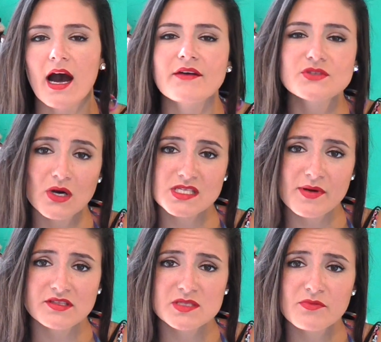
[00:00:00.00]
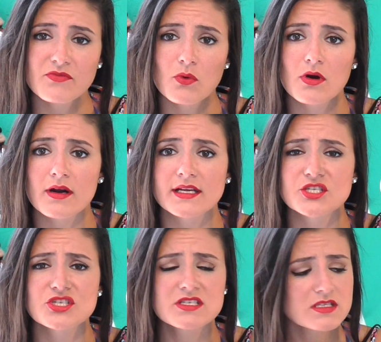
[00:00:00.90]
I've talked about this before.
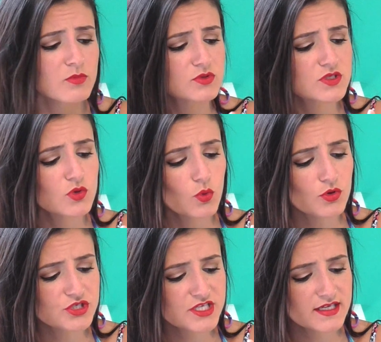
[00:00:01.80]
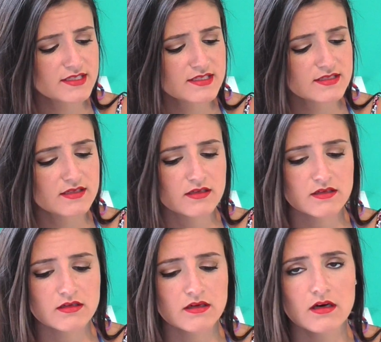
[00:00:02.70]
It's just the most gorgeous,
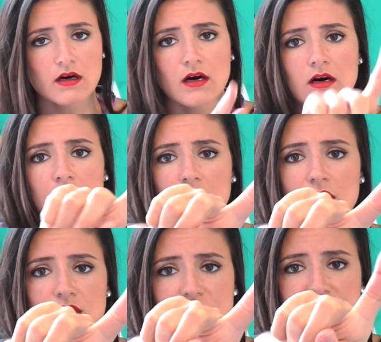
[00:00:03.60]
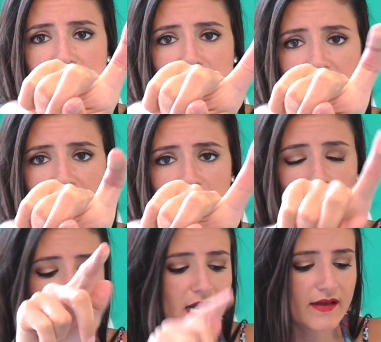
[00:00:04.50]
champagne-y
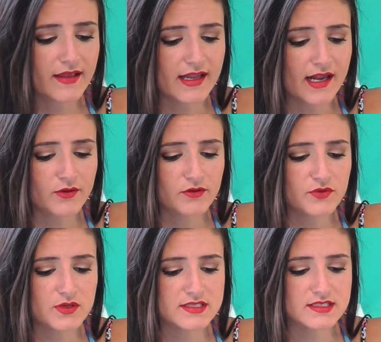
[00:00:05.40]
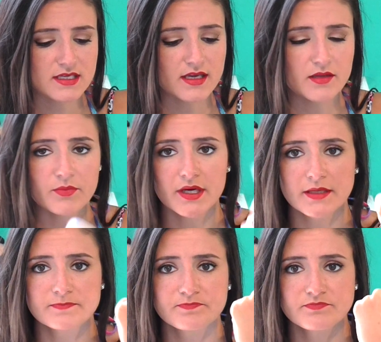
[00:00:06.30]
gold highlight. I don't know if you can see it,
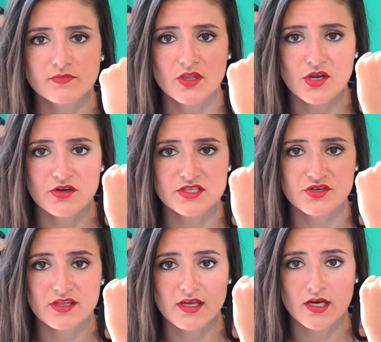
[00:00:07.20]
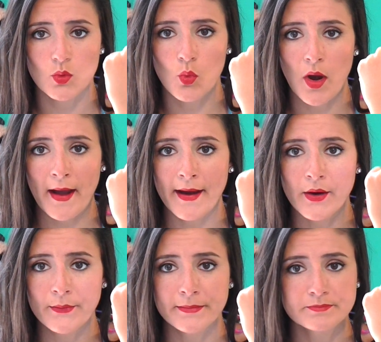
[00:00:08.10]
but there it is right there.
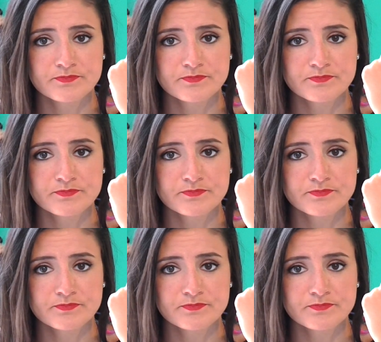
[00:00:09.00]
Wow.